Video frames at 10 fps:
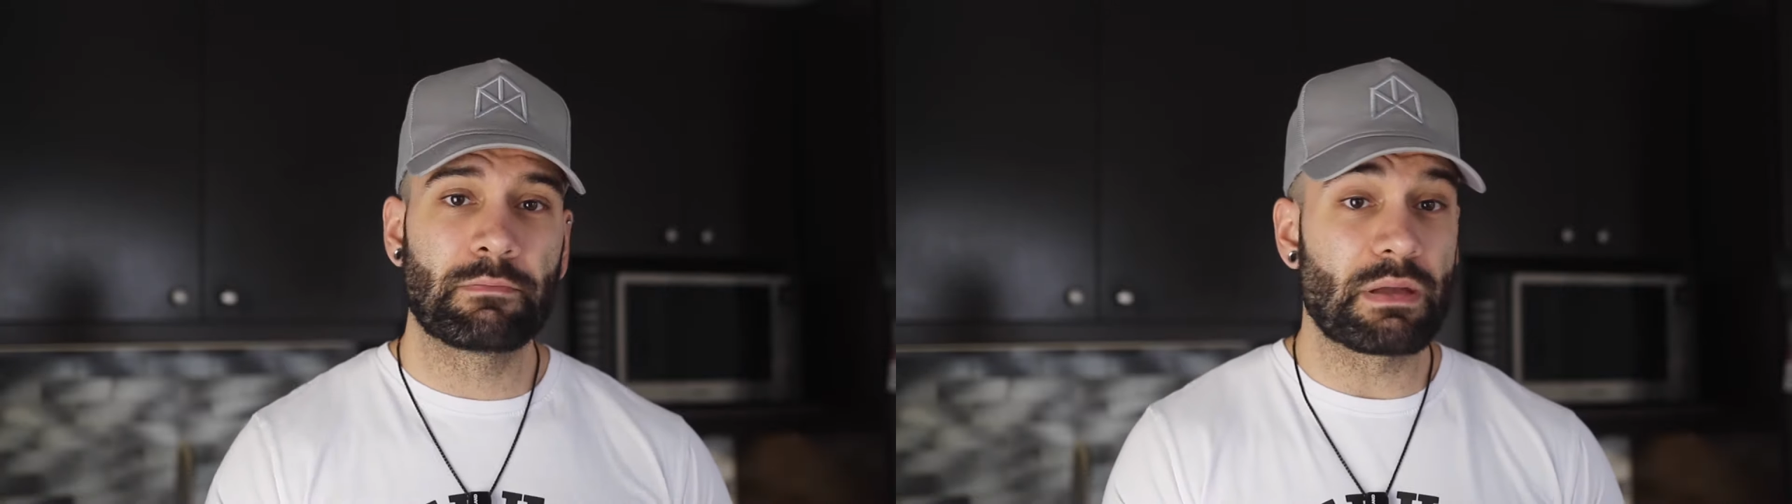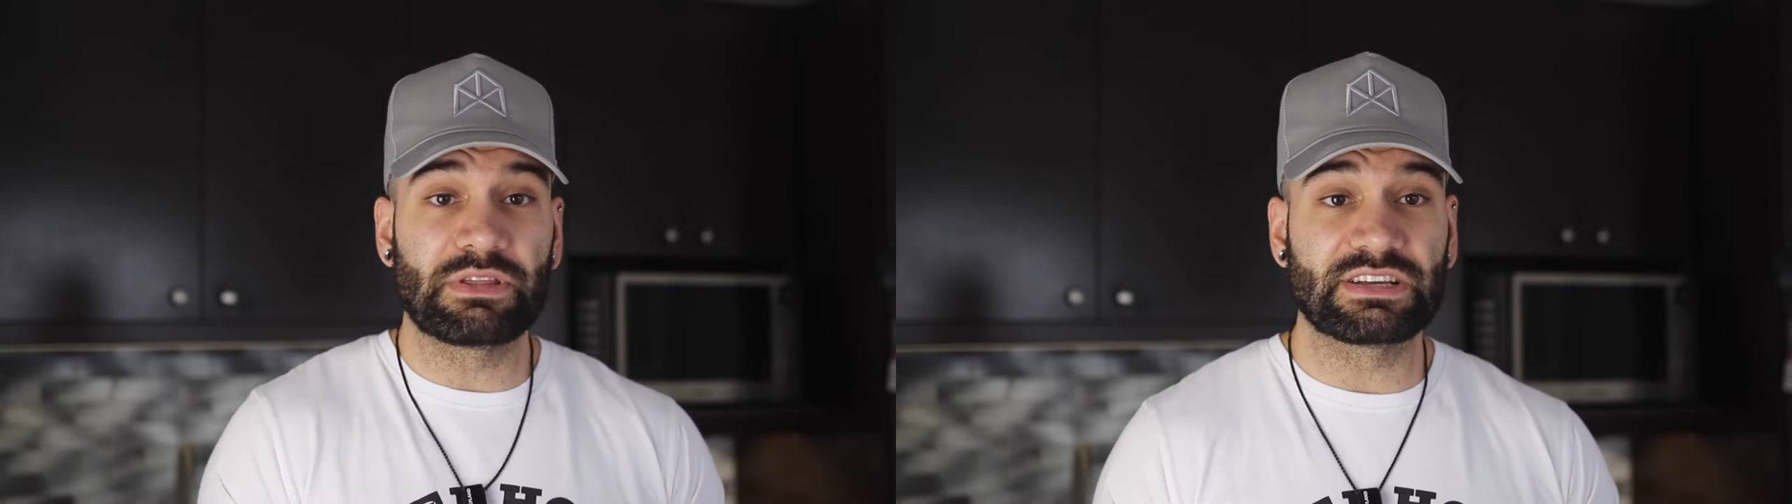
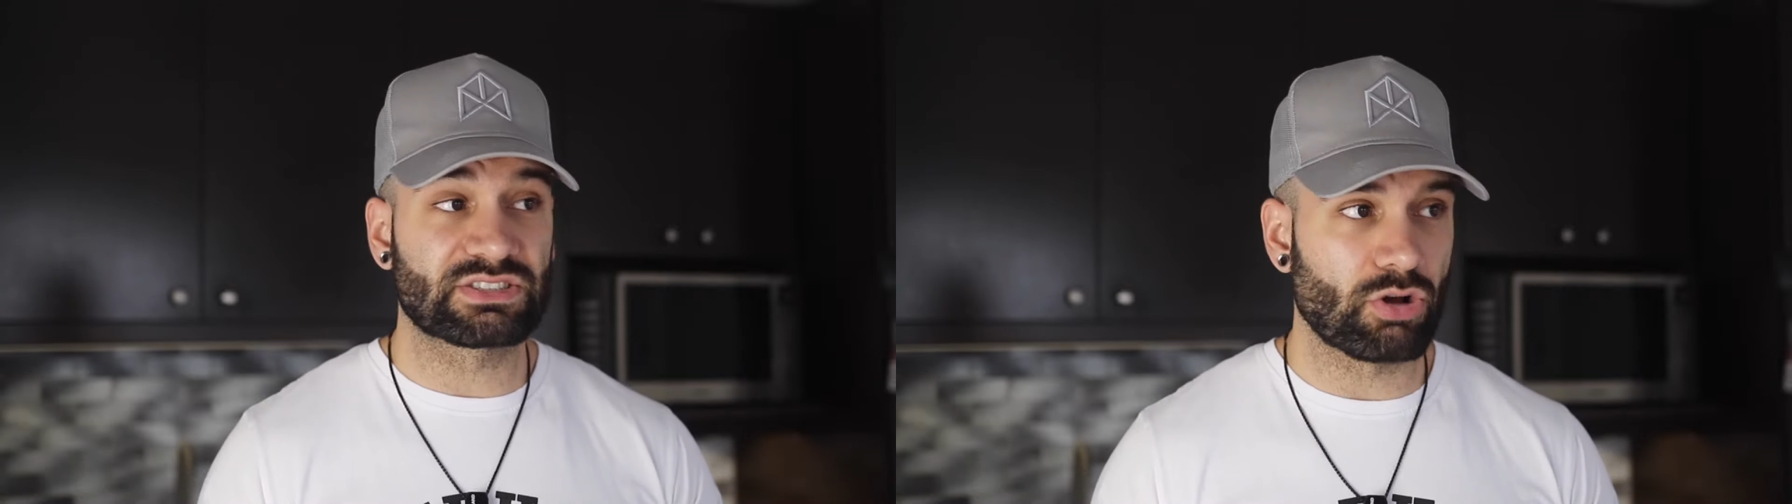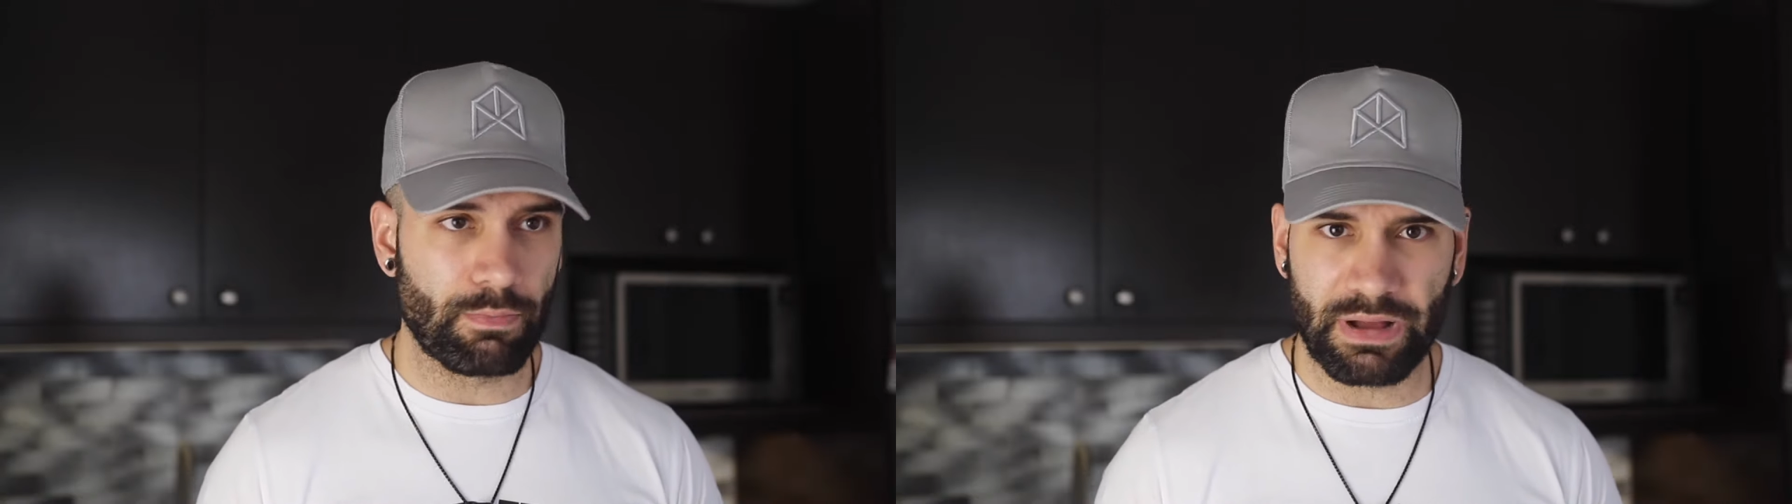Maybe the
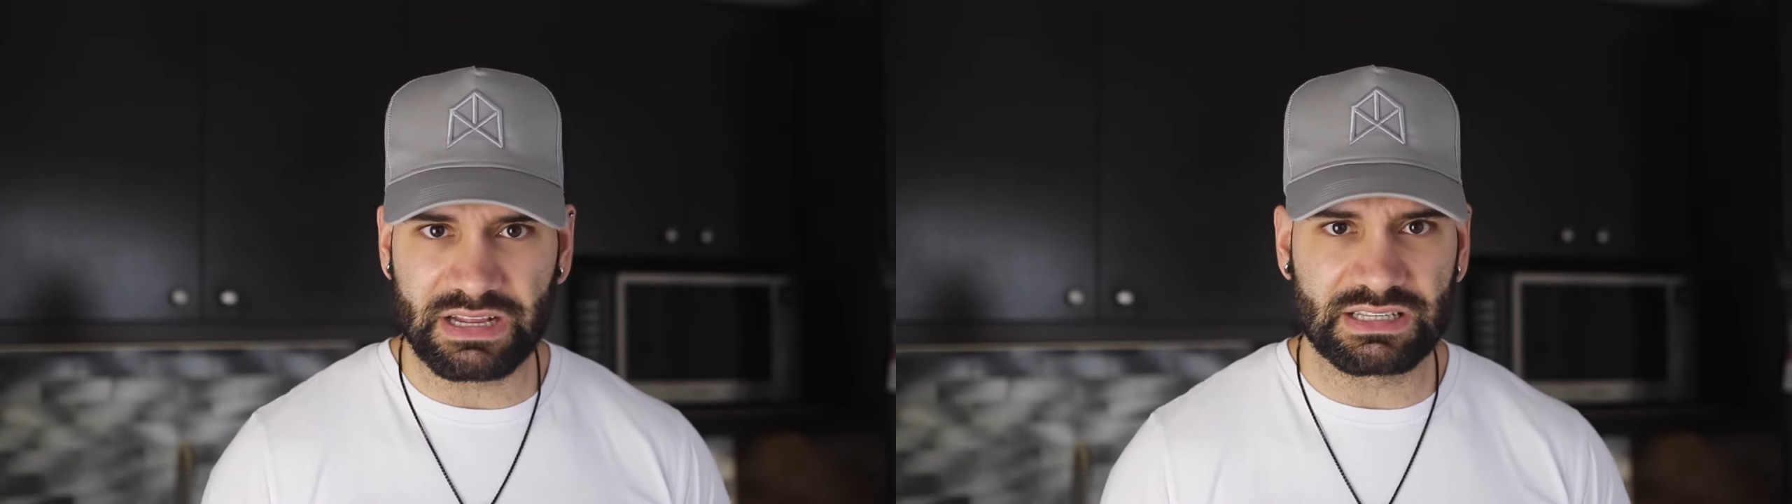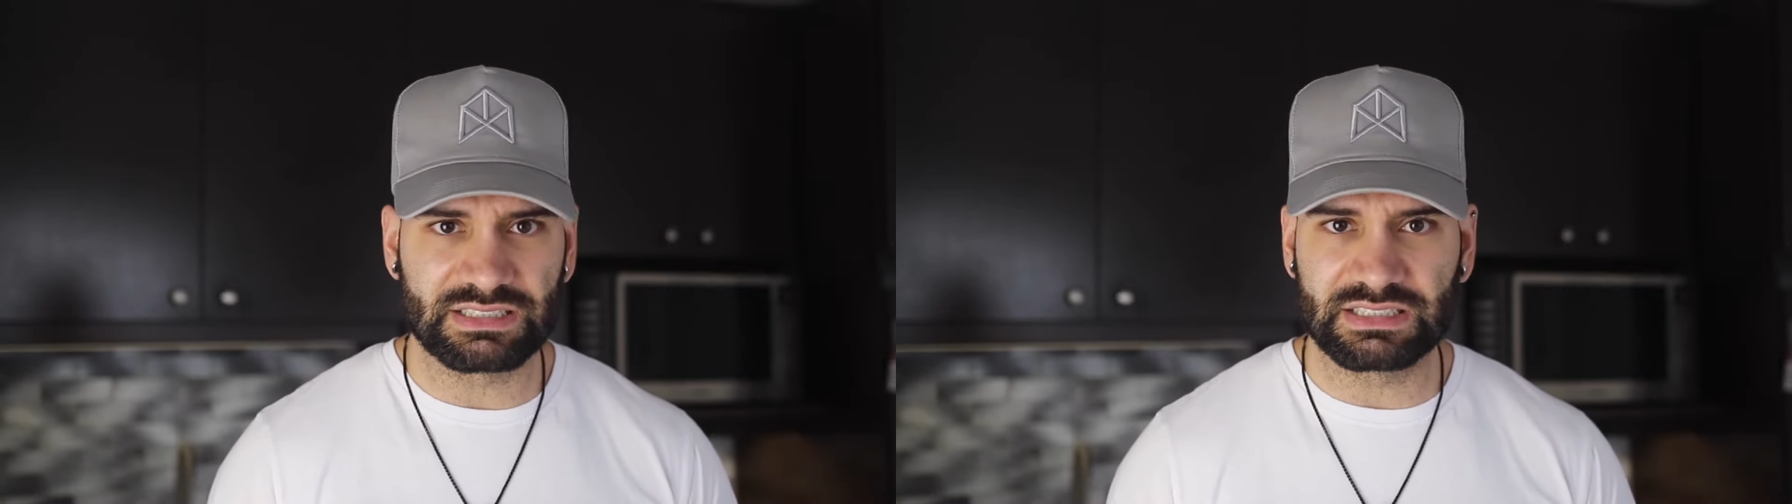assault
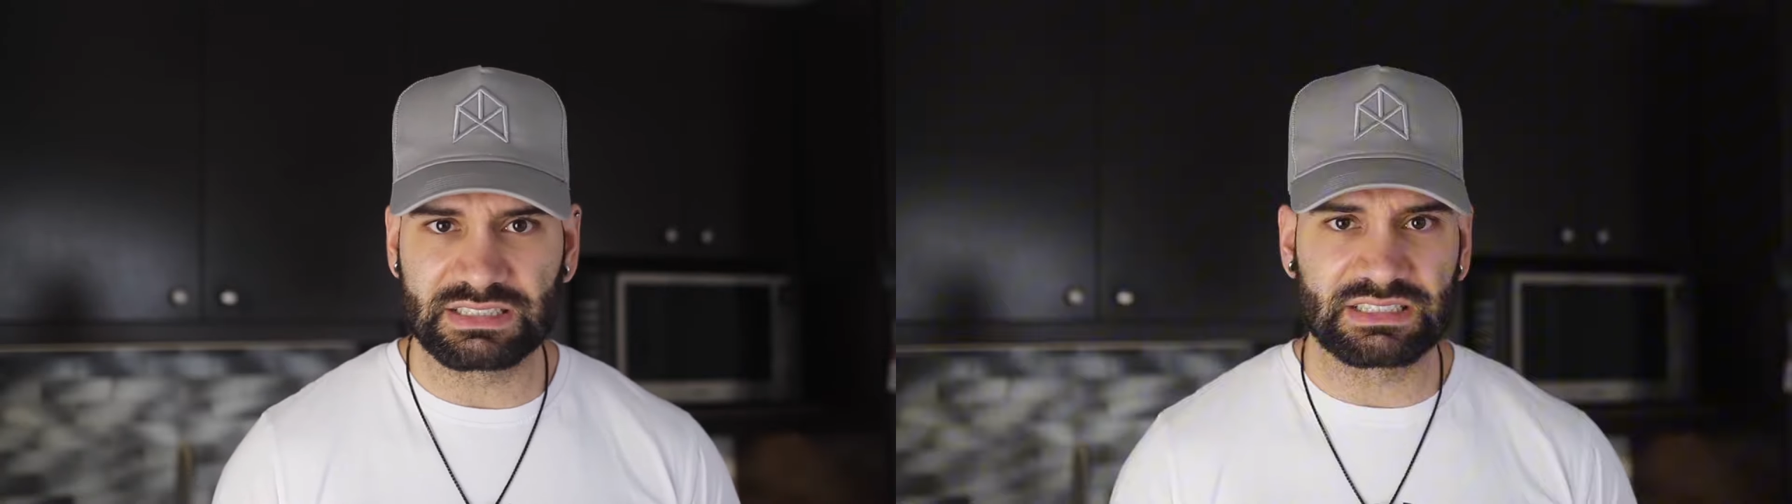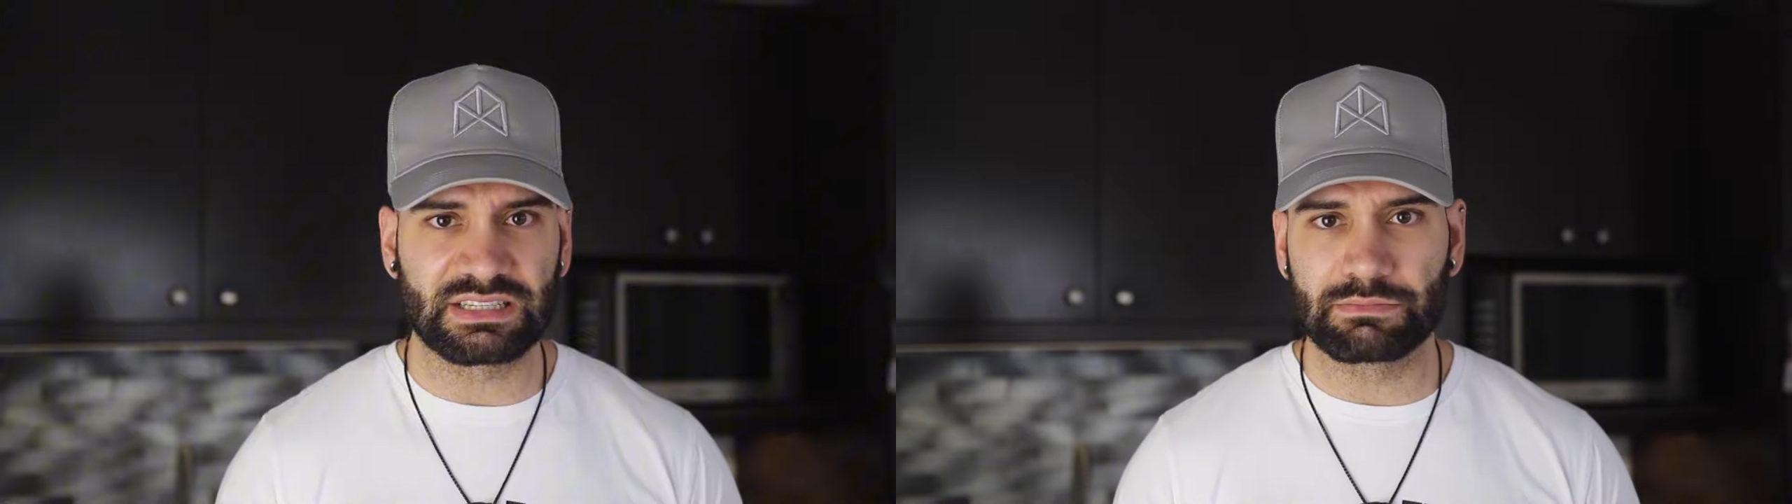bike
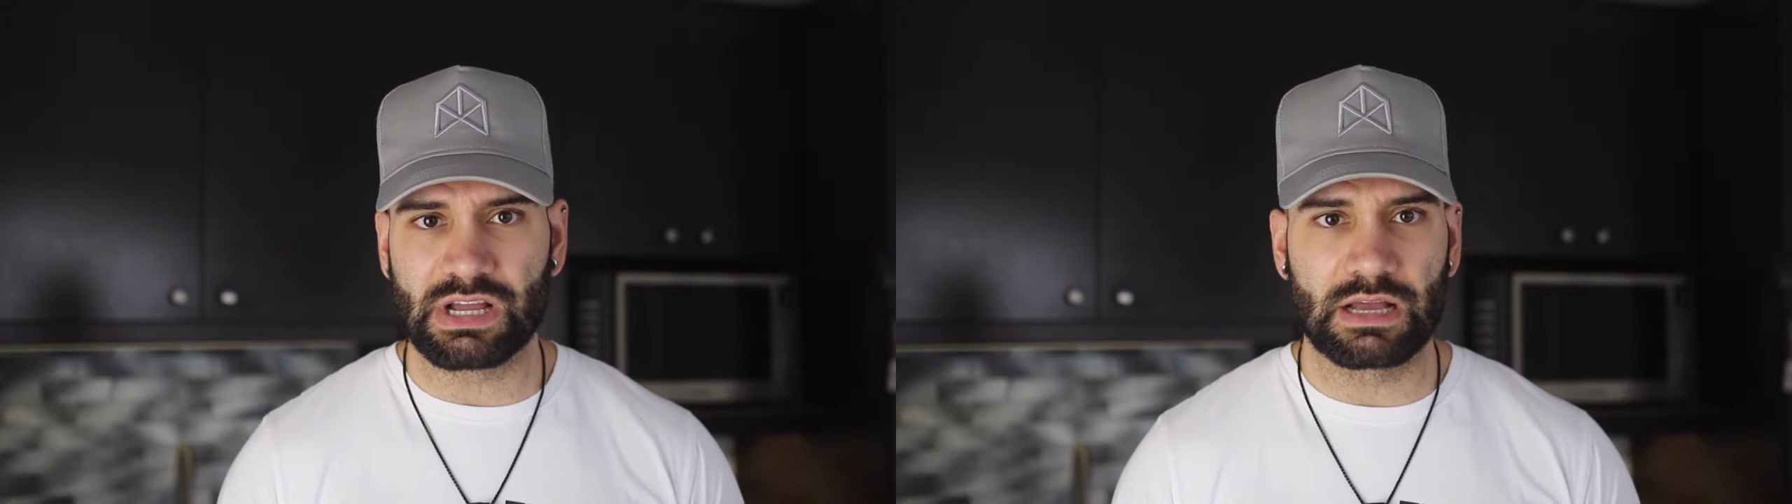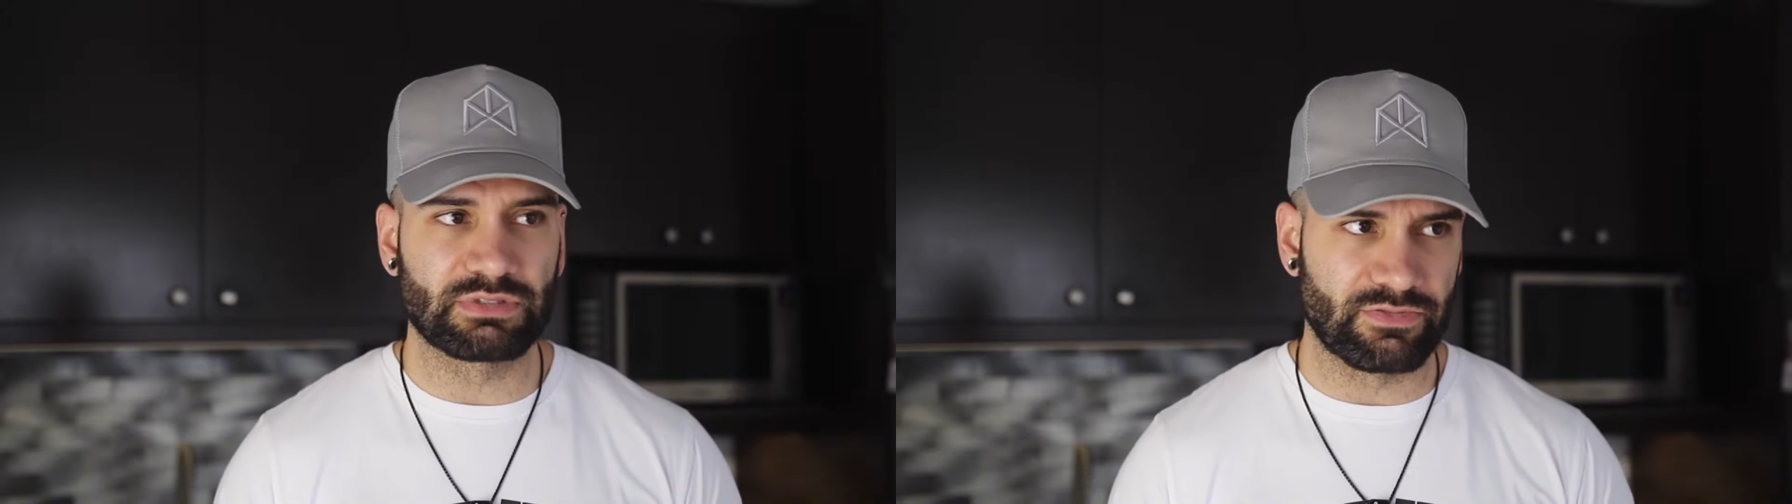distances sometimes